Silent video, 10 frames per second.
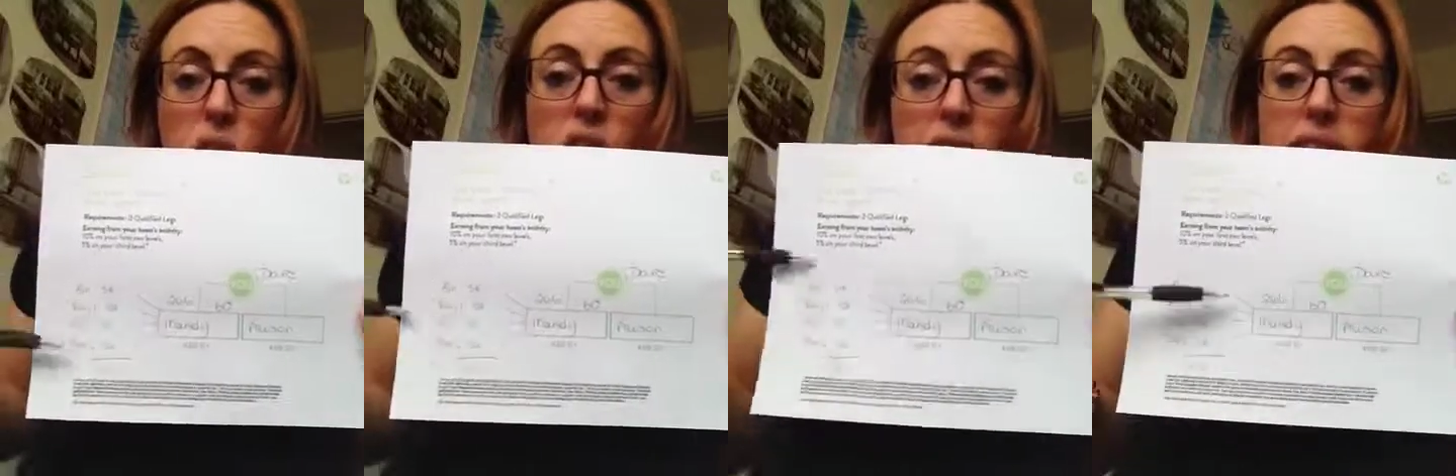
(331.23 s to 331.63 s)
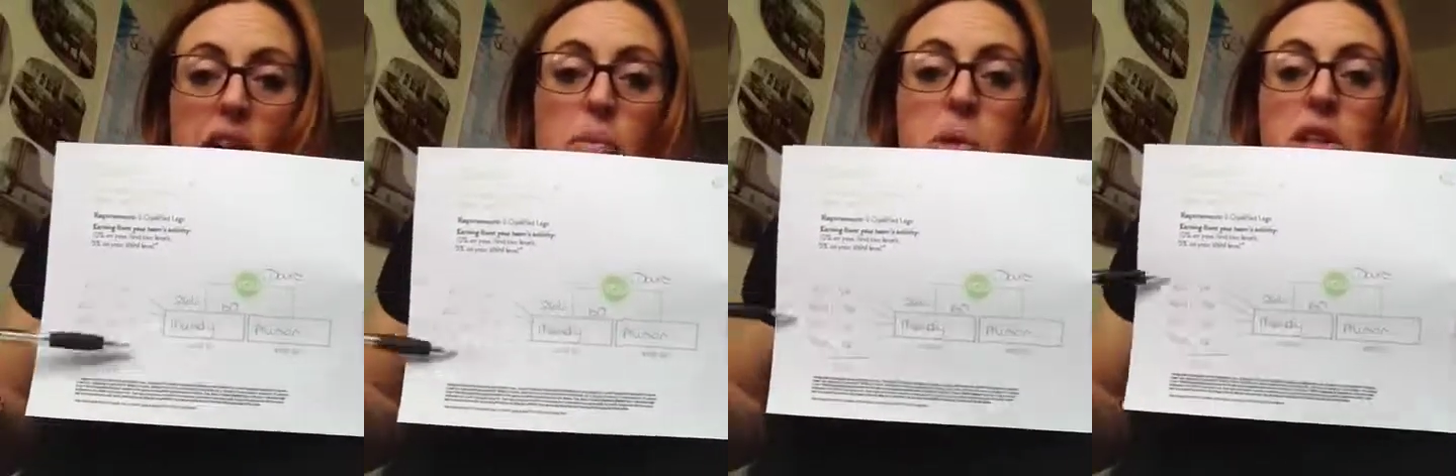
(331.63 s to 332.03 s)
That's
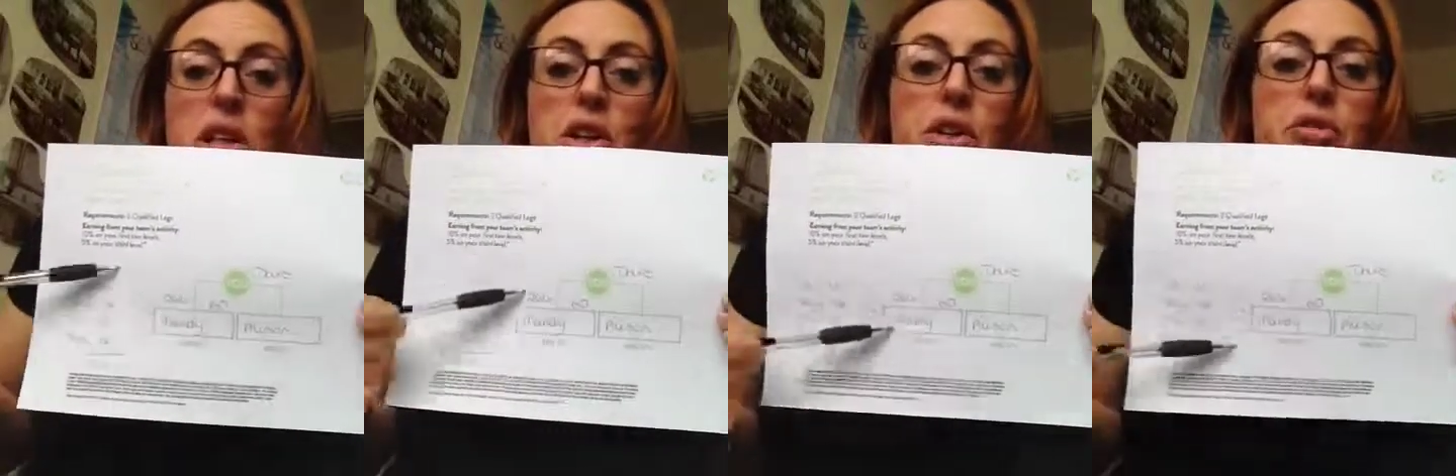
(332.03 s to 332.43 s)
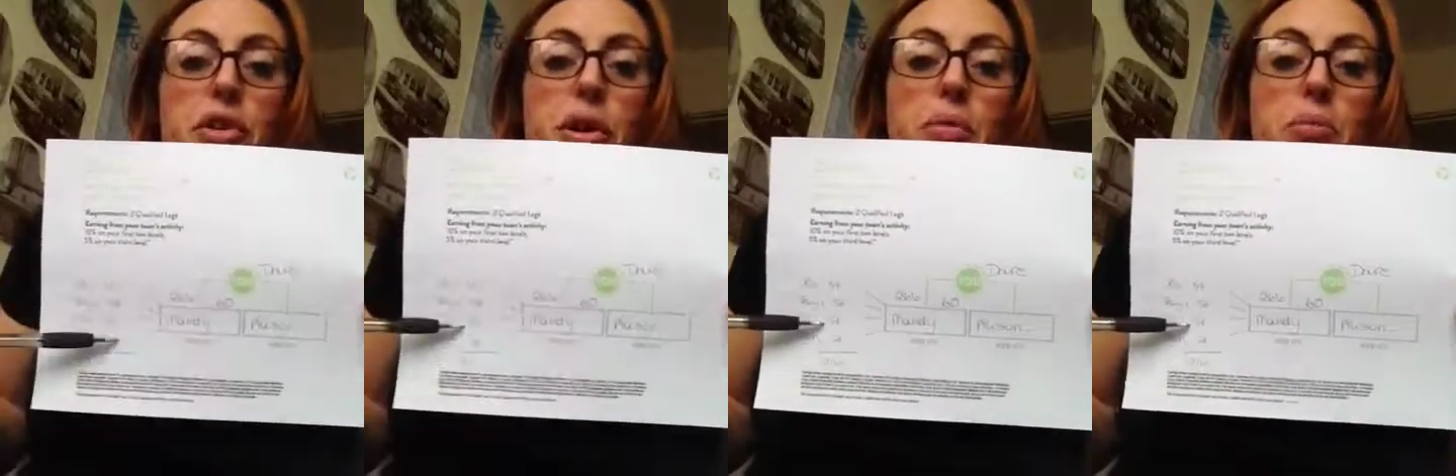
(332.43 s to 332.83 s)
everybody in her
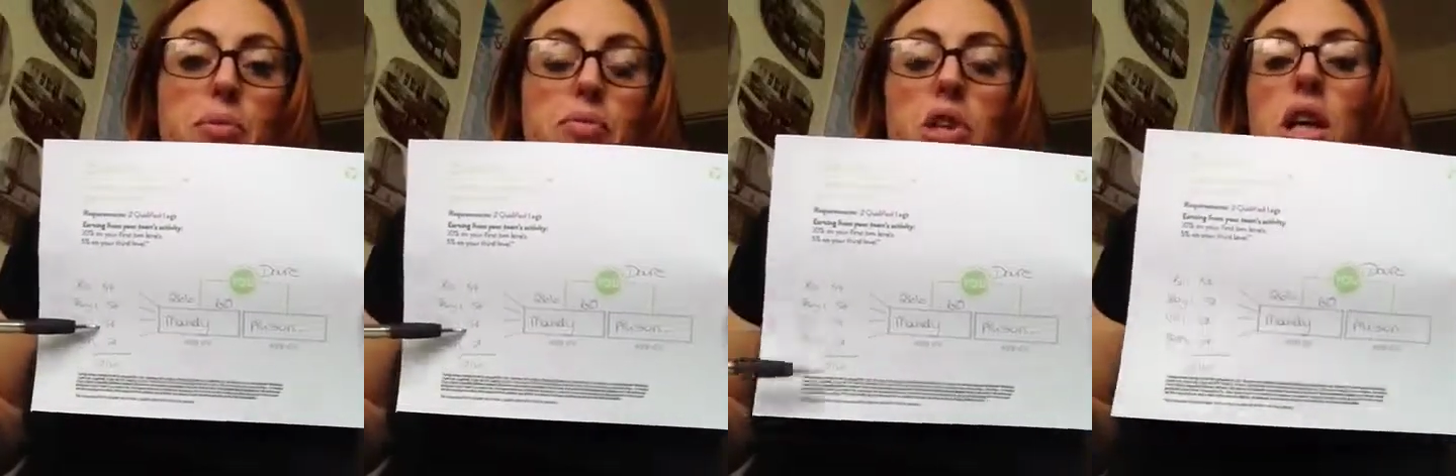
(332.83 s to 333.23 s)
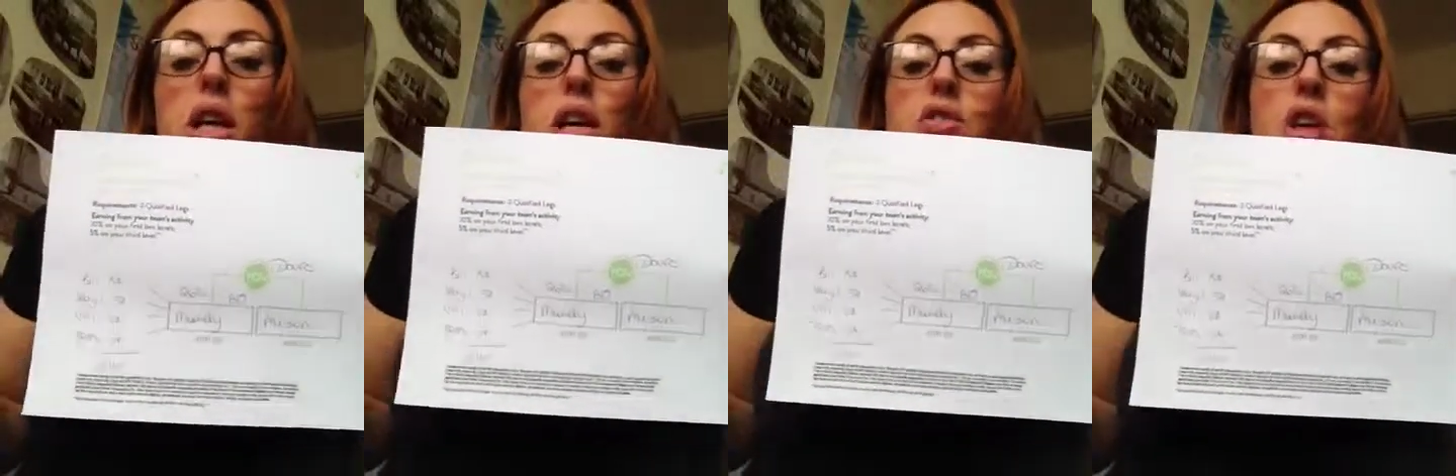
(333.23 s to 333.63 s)
group.
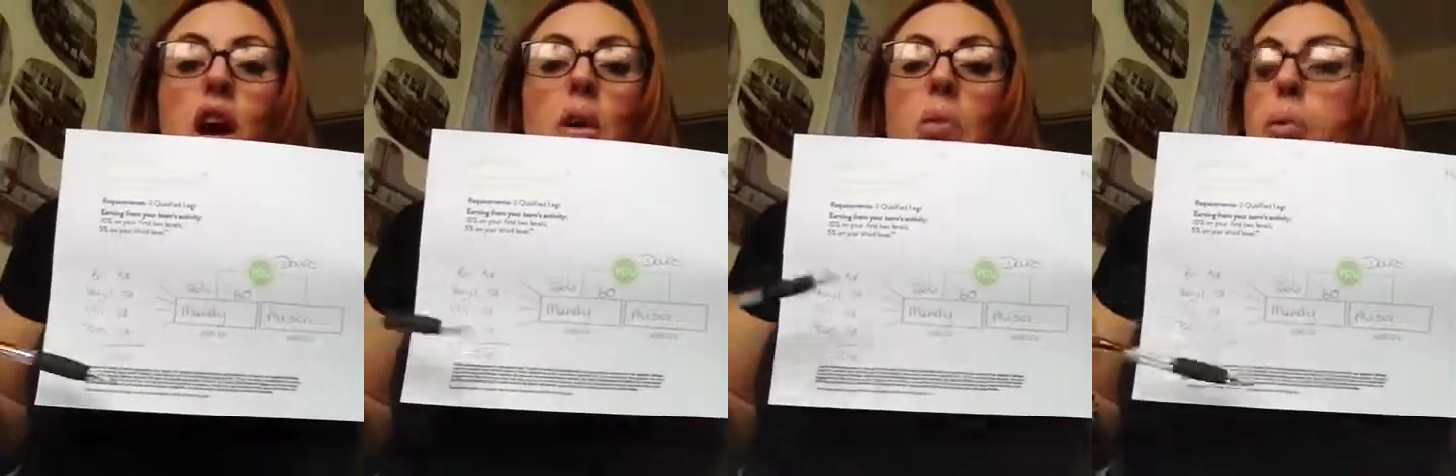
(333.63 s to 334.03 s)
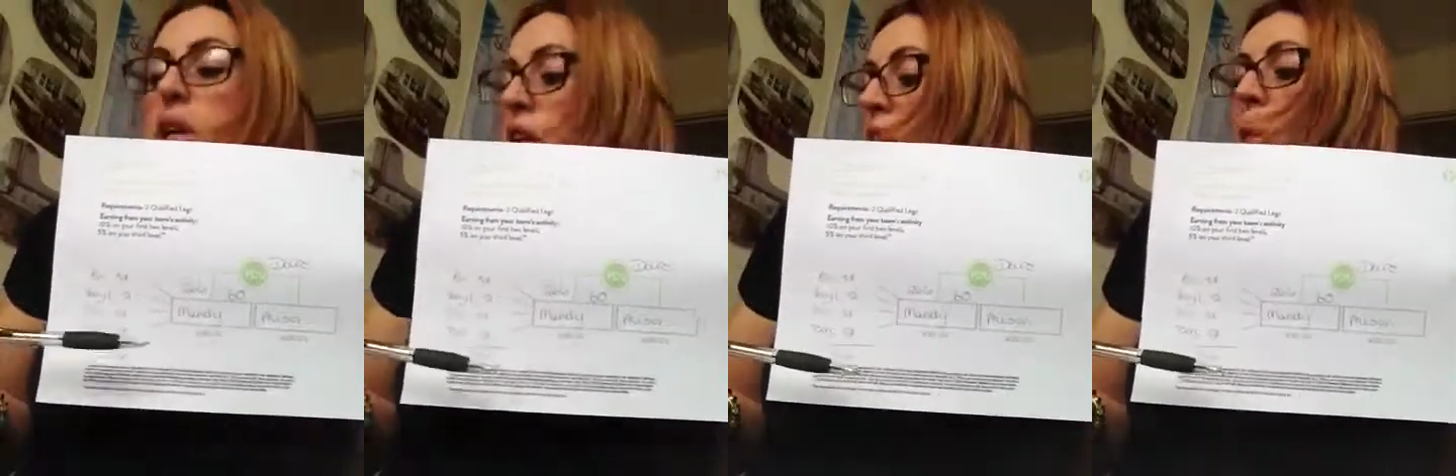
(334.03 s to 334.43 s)
So what we're
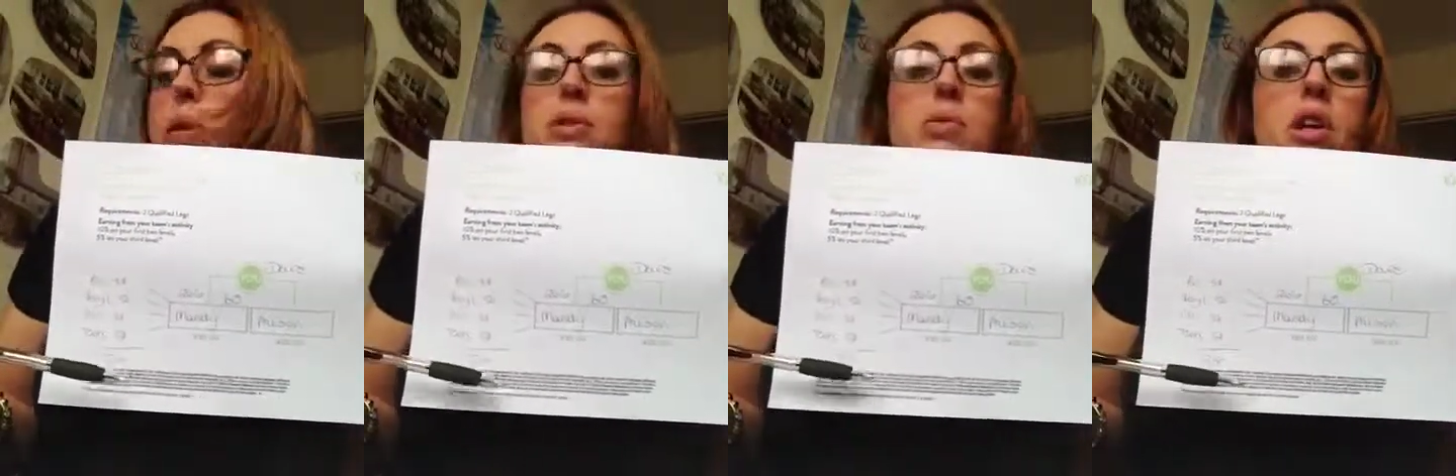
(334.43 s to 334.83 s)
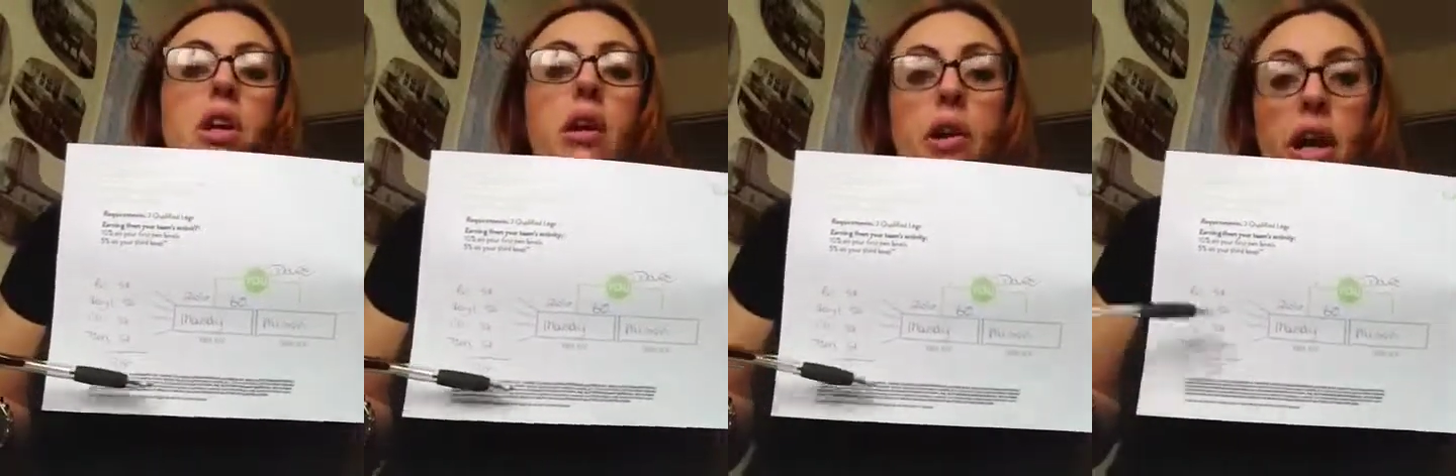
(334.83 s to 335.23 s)
going to go is we're going
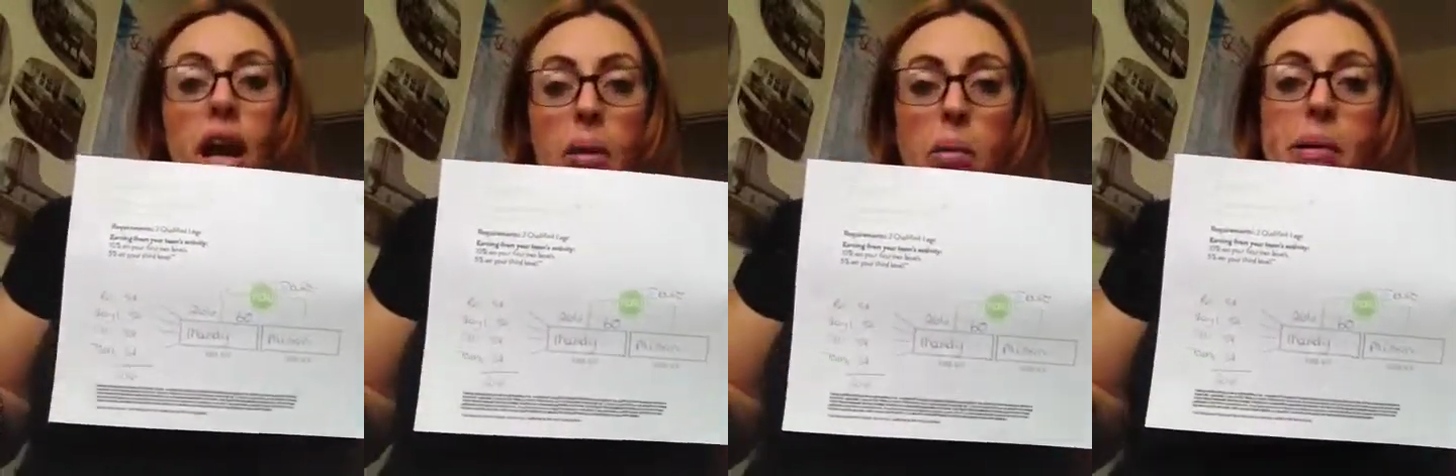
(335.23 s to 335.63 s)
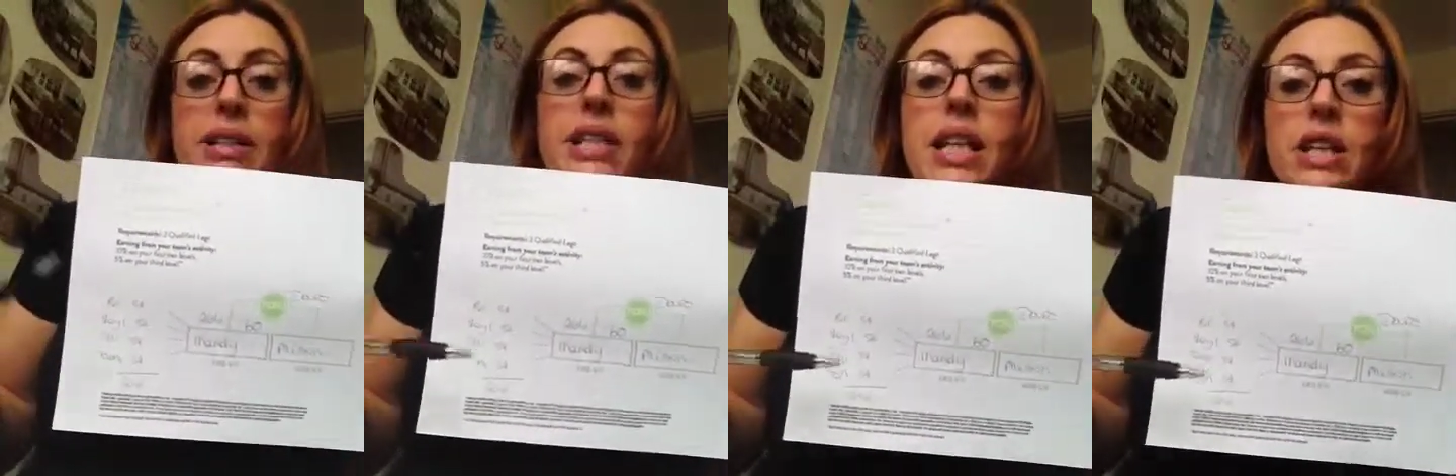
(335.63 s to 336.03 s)
to go, okay, well,
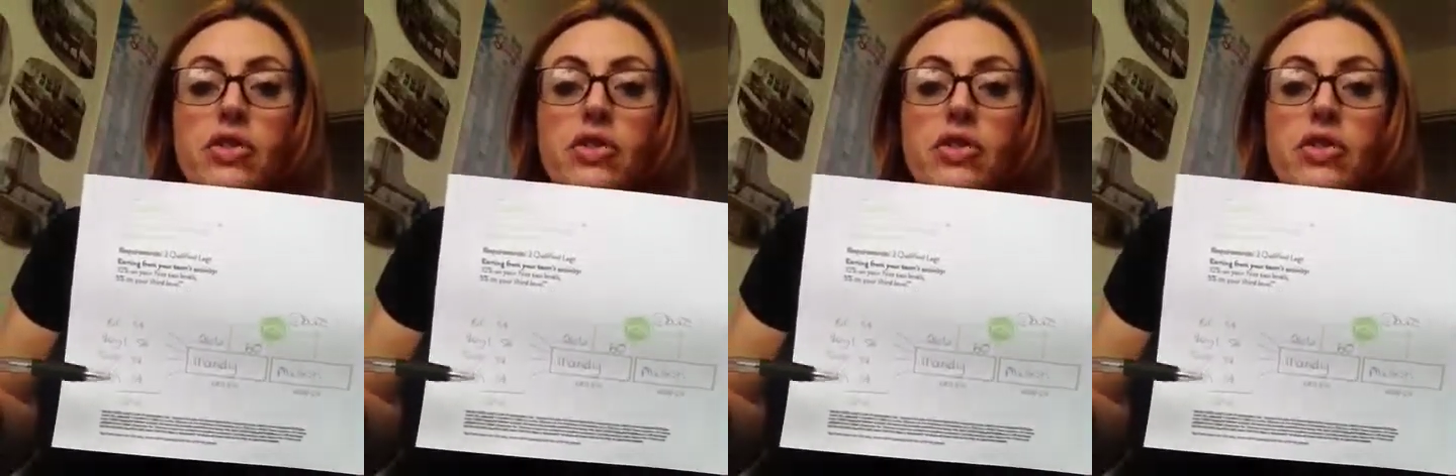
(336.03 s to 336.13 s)
Mandy needs